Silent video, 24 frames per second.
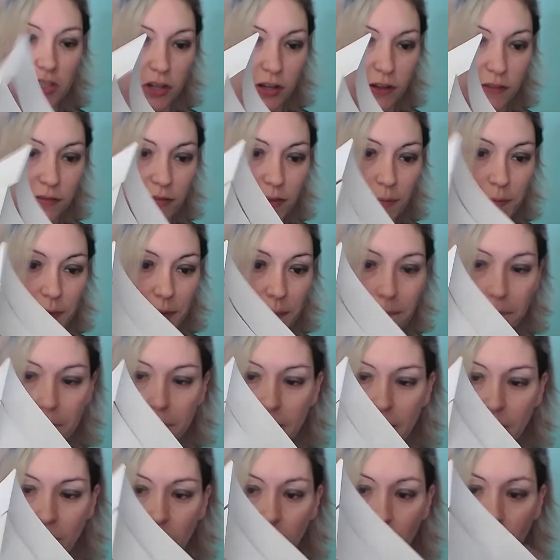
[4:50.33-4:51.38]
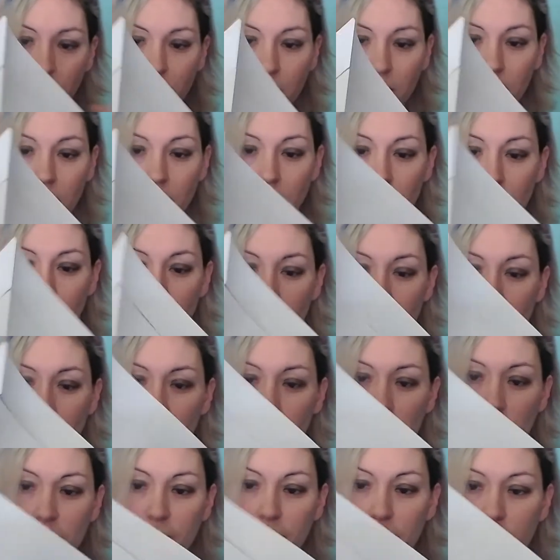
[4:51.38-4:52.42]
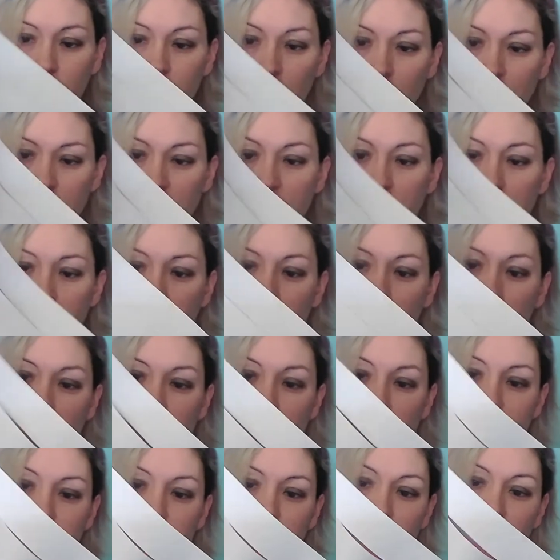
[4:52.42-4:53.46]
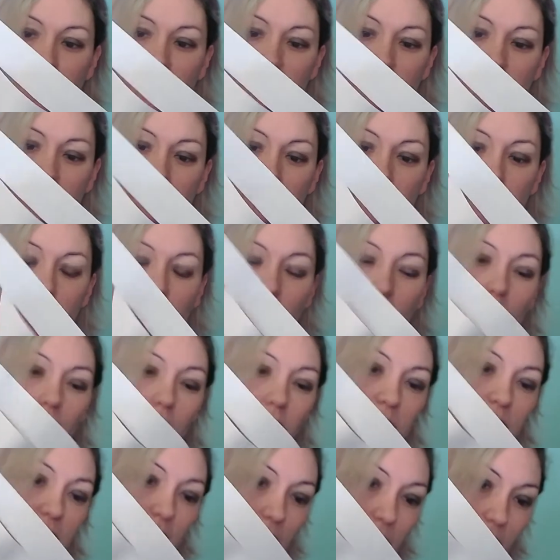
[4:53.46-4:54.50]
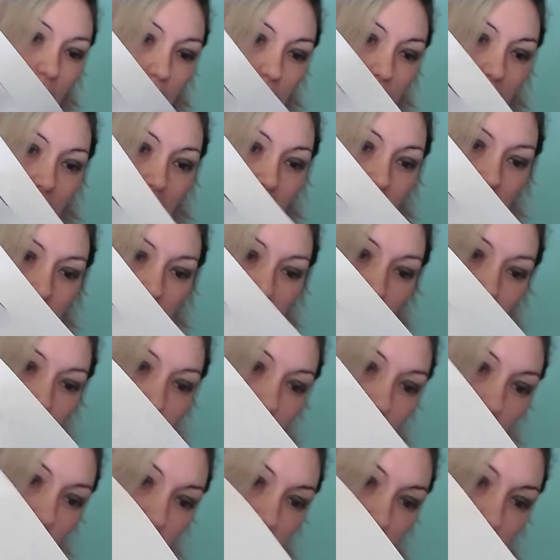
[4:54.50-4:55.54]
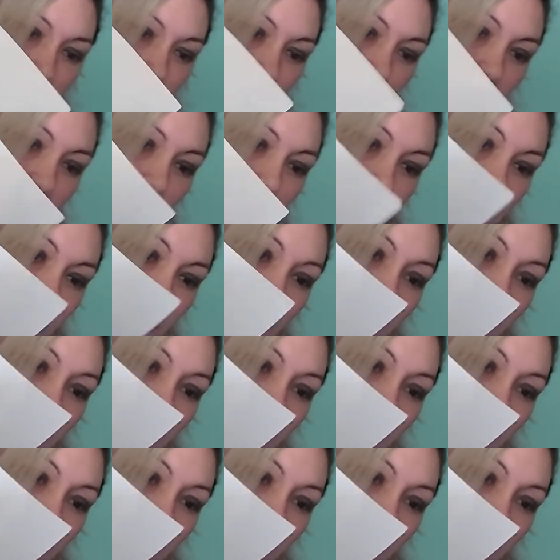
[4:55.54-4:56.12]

to start from the middle. First, we're going to take the middle diamond, and we're going to make the